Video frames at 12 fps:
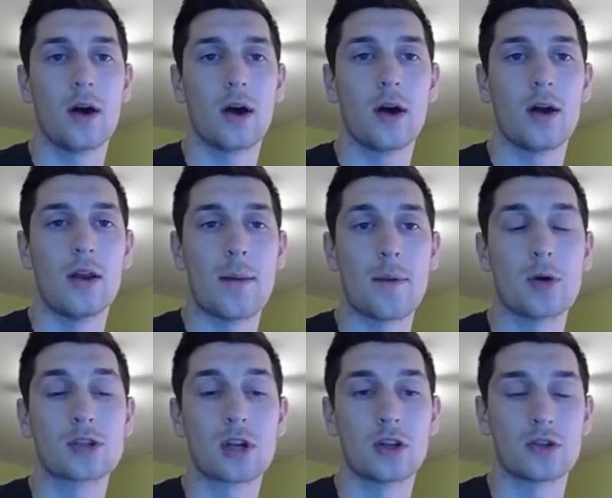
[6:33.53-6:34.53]
Nepo is
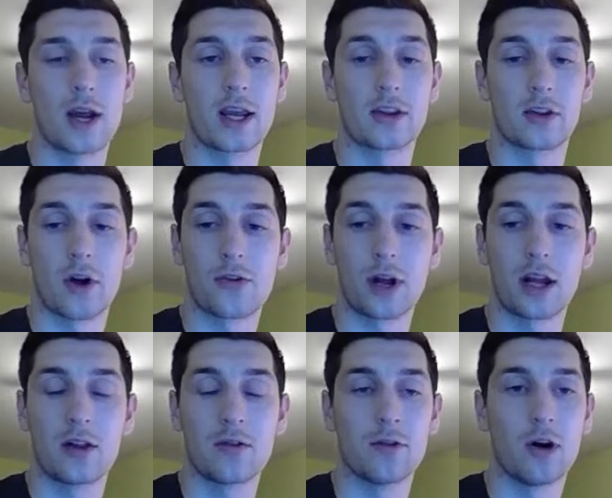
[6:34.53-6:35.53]
going to try and get their other knight
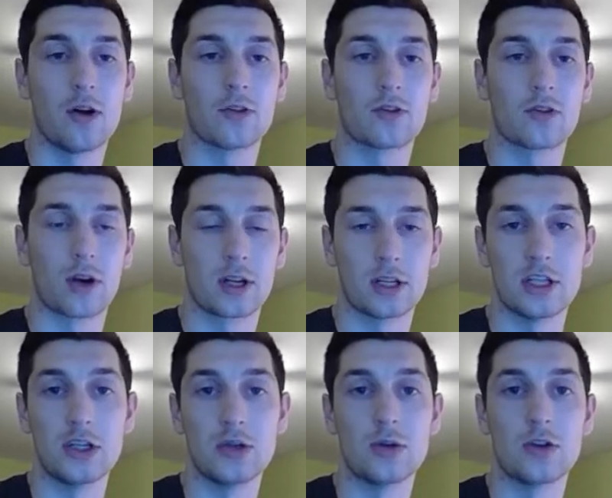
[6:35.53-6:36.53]
involved,
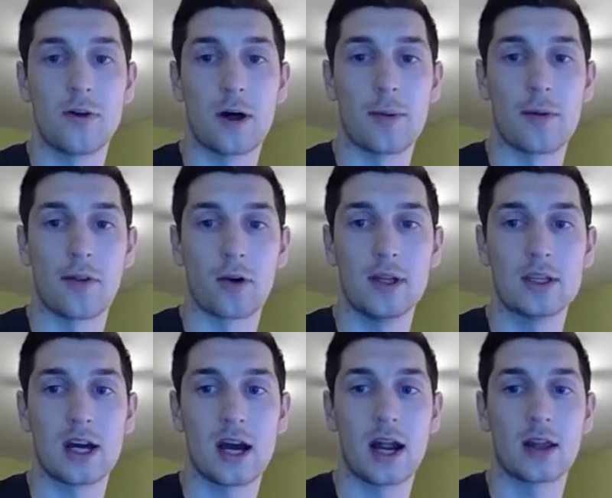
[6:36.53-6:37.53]
continue to develop on the queen
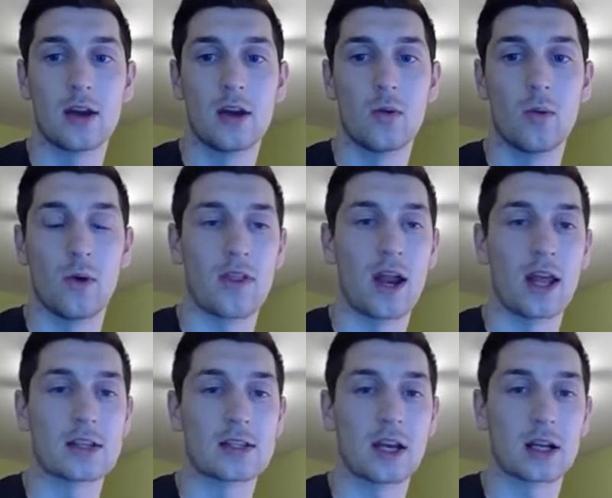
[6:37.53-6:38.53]
side with knight
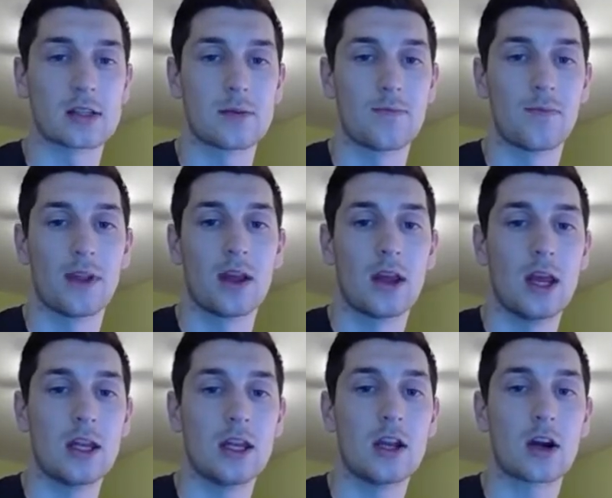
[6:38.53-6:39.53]
a6.
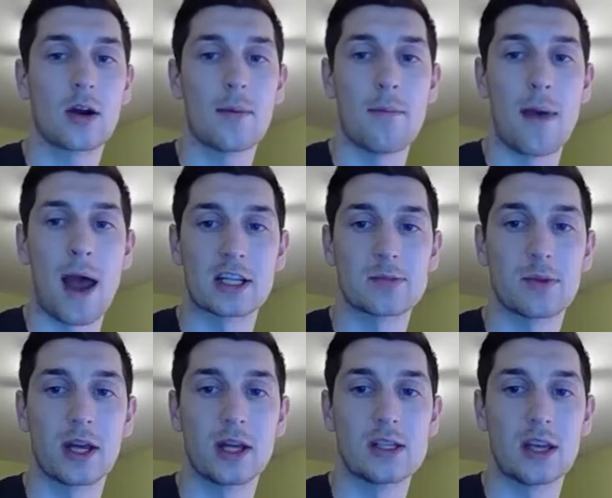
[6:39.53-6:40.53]
And here, Magnus
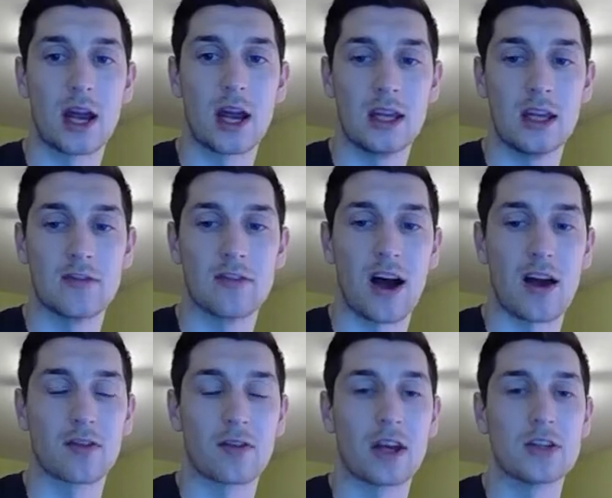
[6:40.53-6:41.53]
plays knight e5,
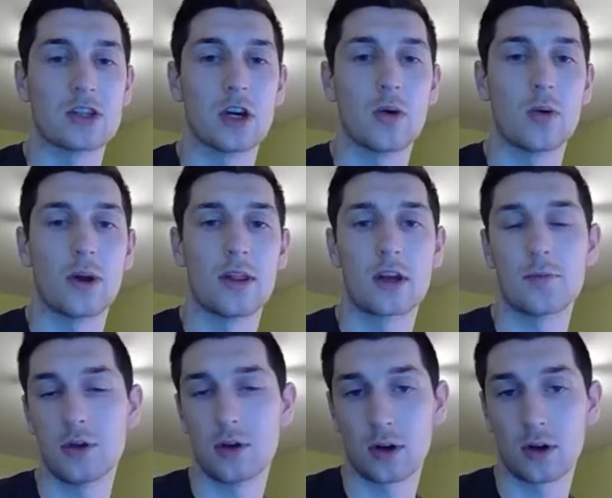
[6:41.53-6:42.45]
and so the computer,